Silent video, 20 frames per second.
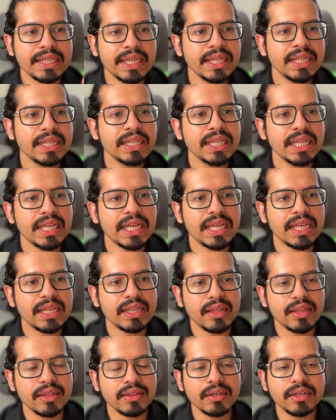Then
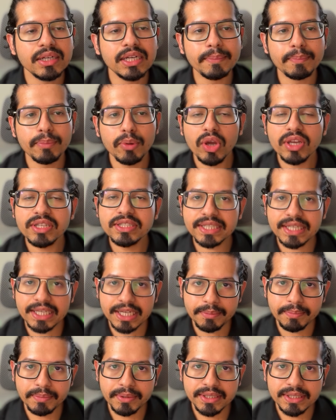the deploy
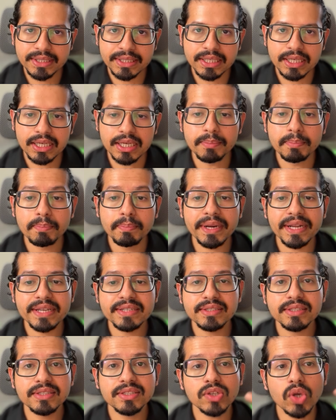script
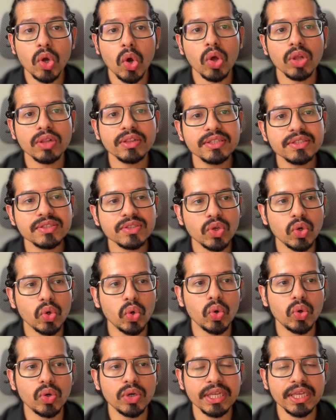compresses all this
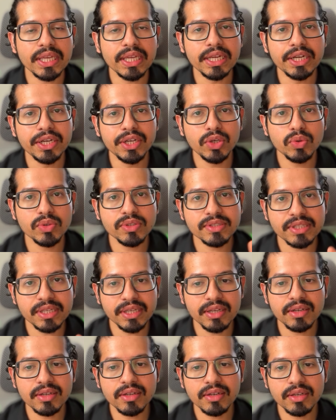code into a
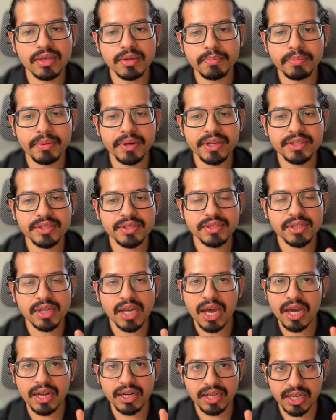single compressed
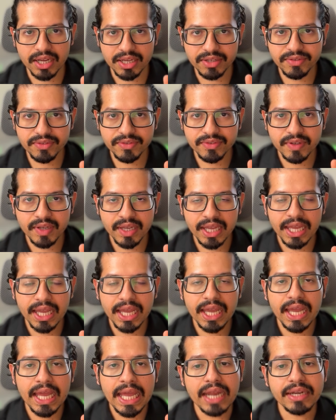archive,
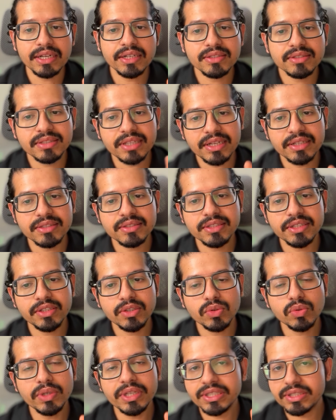and it sends
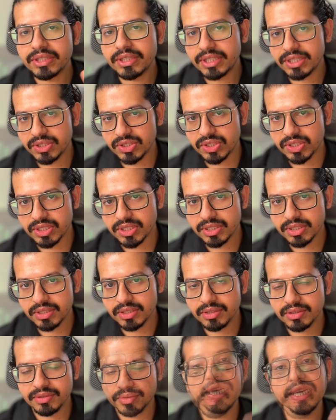it to Agent Engine.
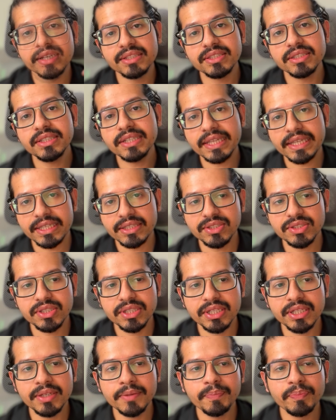Agent
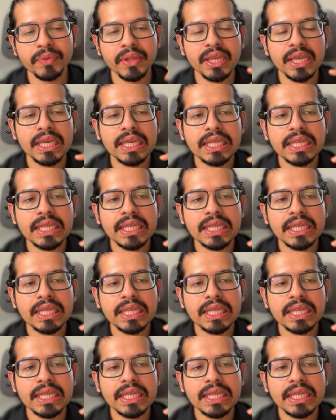Engine